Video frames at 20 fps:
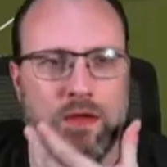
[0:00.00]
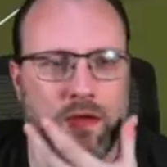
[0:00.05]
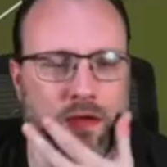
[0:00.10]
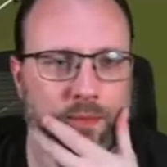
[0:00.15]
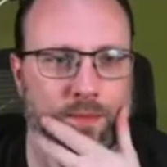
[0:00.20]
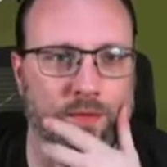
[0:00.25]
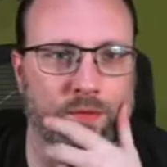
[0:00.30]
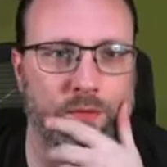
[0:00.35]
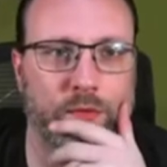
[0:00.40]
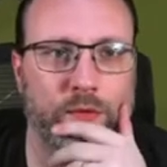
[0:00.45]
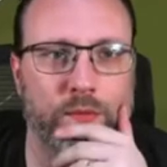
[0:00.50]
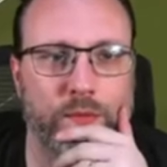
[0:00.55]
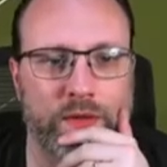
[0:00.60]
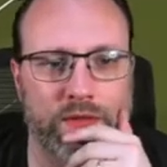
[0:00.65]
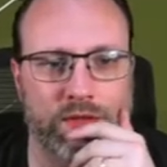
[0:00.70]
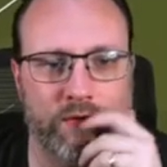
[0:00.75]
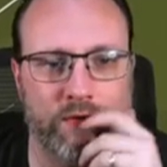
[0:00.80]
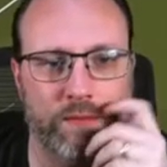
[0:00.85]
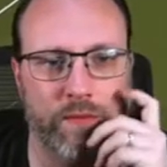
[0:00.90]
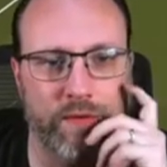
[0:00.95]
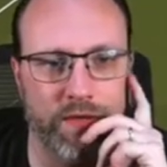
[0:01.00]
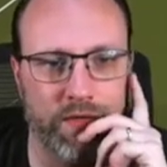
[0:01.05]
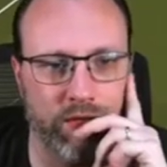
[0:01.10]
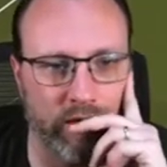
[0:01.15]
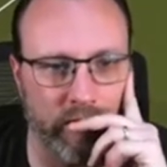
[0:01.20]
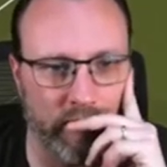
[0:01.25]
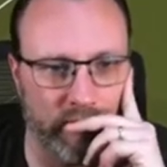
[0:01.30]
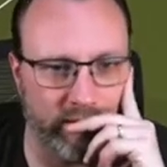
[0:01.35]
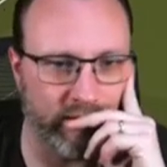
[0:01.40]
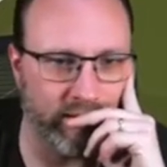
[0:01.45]
I mean, if we win this 1-0,
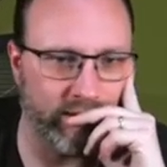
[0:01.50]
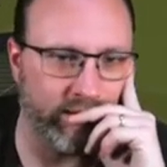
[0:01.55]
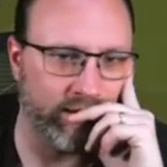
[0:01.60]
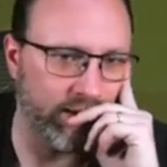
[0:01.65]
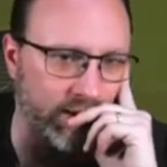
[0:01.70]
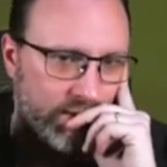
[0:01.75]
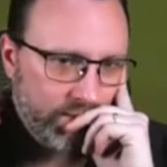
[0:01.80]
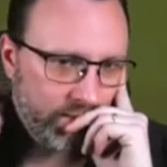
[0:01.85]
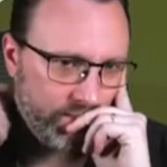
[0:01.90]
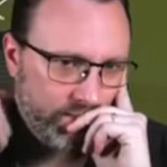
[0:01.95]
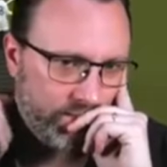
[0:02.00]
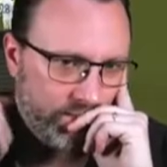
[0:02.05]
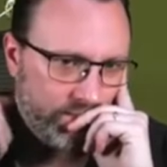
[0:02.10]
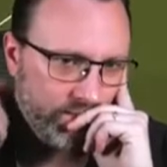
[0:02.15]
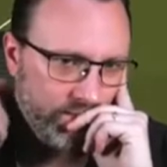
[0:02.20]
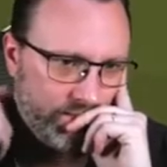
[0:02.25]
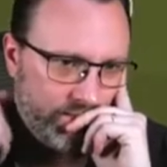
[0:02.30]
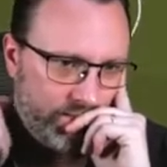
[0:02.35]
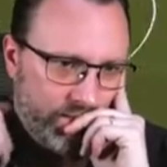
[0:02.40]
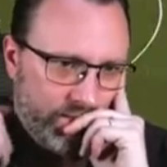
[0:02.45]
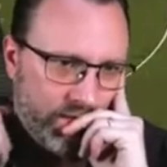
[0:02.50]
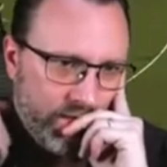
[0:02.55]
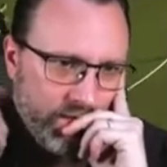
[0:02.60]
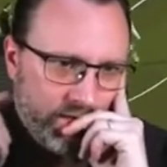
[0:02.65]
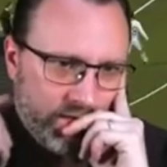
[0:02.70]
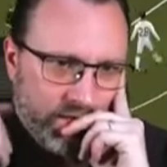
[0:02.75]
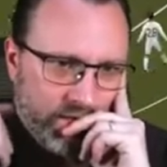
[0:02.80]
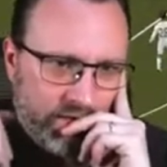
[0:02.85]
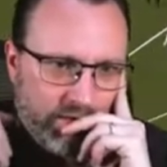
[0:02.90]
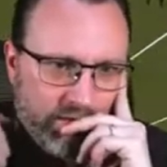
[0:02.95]
I'll take that.
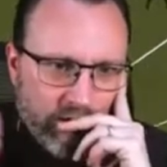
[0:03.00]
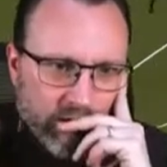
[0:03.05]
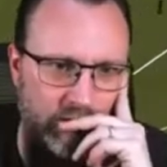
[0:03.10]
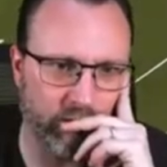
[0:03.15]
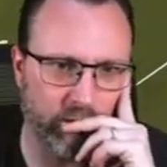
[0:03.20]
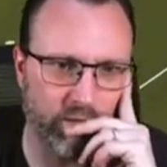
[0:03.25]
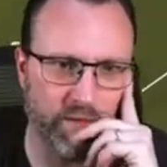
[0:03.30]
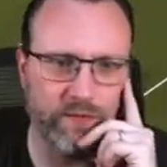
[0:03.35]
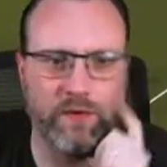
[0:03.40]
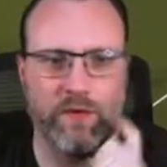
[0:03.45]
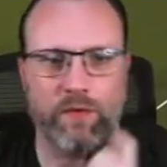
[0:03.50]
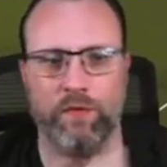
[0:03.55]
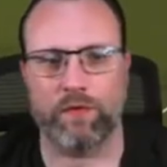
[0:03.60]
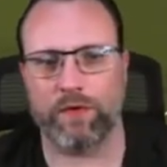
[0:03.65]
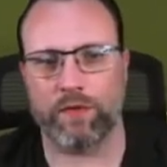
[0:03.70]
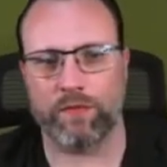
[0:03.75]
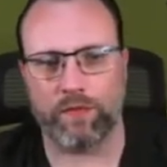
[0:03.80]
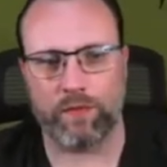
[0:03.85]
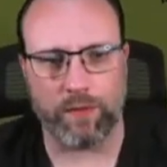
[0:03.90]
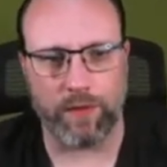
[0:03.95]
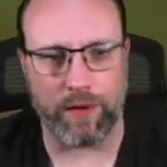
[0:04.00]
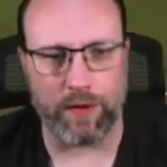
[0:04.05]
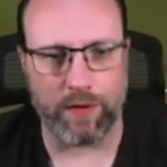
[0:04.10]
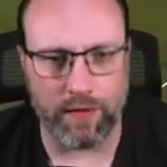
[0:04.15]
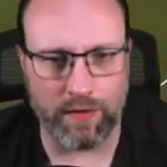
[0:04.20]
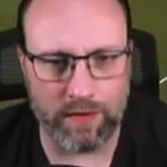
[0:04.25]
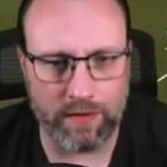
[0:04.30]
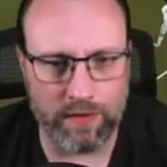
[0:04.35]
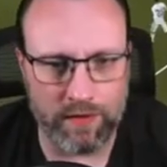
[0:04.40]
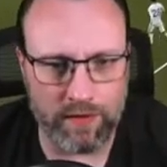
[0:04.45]
Salcedo over to
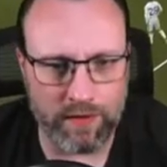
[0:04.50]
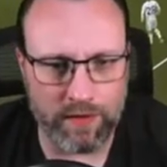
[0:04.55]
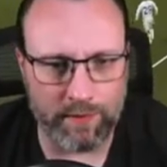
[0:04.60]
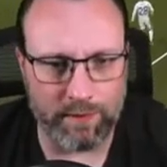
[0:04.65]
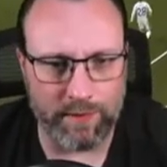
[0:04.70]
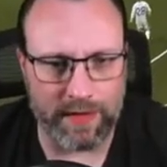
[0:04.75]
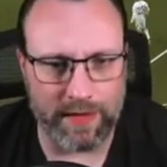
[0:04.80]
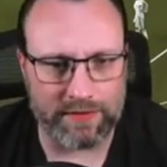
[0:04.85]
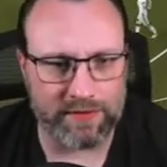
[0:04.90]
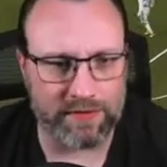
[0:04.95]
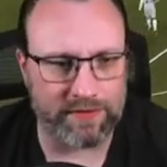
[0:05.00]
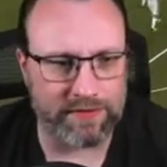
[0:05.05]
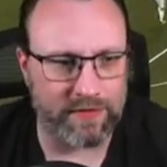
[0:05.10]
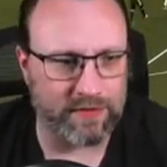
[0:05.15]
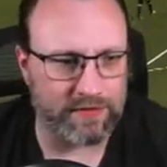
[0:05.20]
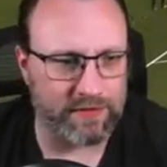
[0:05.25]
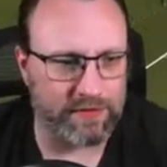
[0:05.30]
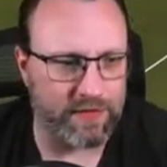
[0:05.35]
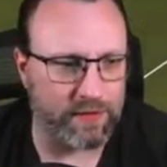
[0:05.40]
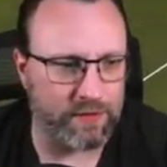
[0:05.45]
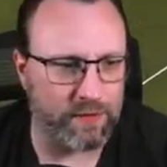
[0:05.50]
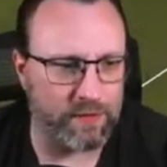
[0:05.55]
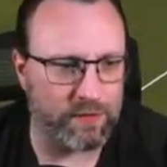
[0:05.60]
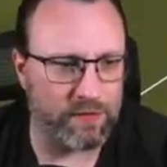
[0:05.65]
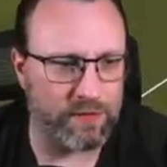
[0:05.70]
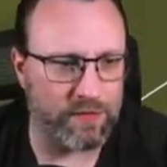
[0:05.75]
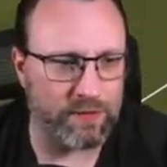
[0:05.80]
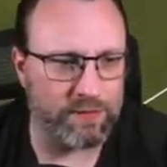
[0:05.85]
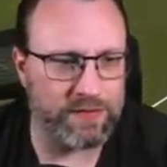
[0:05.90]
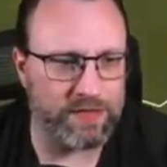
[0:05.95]
Ferreira, back to Salcedo,
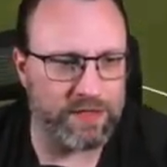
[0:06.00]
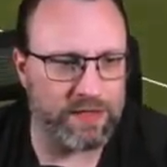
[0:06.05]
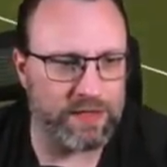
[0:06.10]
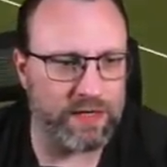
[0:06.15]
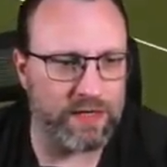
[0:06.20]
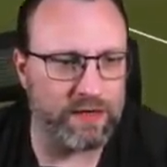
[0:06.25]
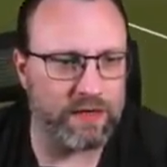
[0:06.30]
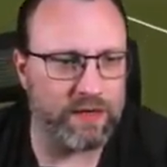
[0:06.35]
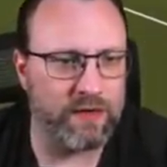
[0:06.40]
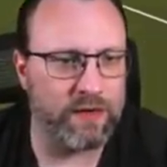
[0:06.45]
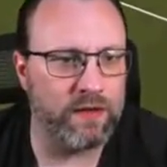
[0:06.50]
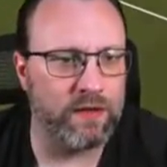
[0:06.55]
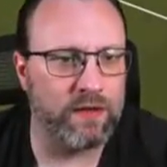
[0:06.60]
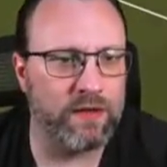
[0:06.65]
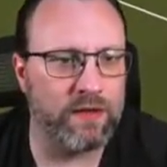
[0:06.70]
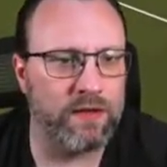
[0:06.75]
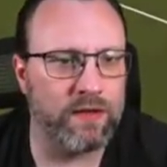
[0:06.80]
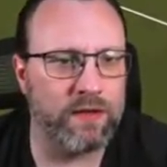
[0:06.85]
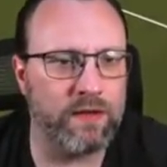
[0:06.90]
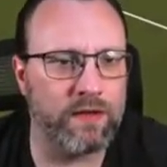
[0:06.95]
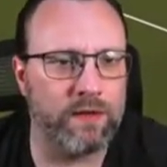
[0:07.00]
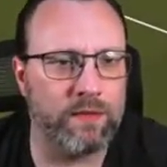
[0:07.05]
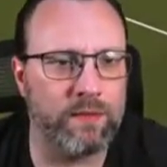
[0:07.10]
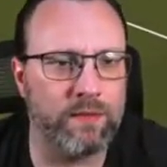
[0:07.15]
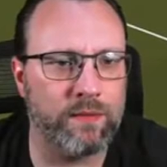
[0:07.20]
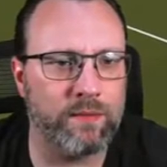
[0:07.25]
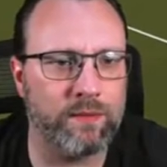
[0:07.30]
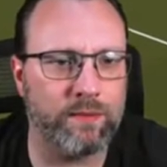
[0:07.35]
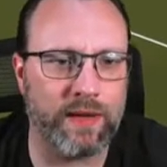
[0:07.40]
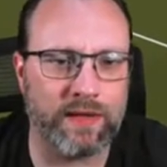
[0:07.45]
lips it in.
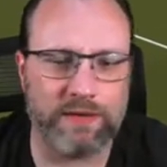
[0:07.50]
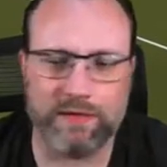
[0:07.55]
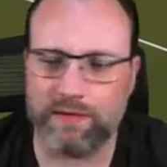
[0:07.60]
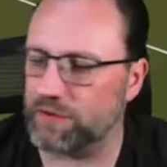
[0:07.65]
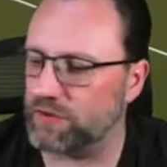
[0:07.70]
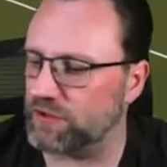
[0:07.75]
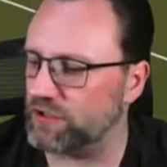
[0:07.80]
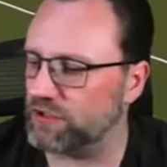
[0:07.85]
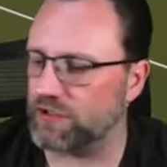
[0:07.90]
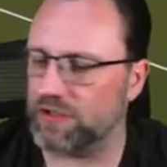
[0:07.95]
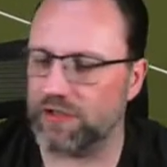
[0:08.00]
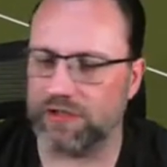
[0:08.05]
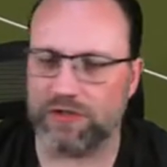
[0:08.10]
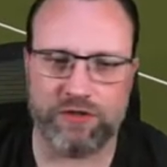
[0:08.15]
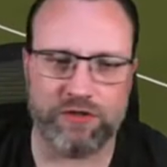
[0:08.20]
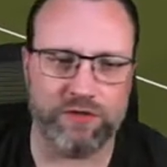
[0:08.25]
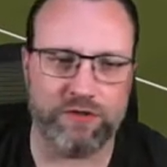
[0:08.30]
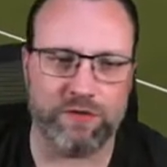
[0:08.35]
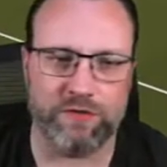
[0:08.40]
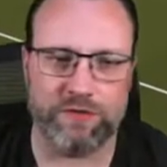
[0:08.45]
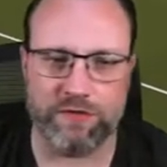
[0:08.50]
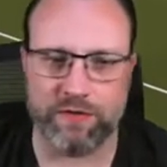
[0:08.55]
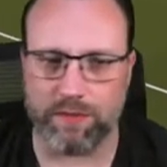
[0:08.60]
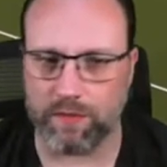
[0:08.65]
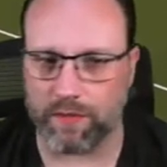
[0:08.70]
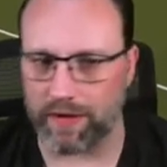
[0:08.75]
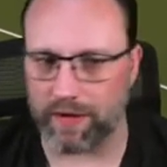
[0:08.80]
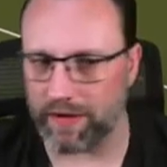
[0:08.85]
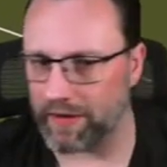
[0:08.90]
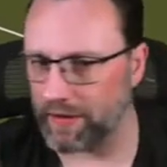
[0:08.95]
And Nogia just shoots it
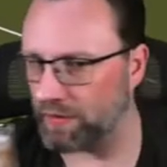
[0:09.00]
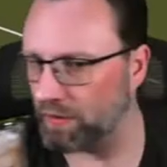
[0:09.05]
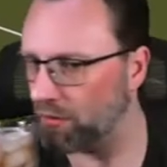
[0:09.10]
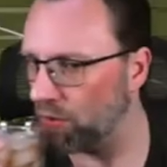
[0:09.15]
wide.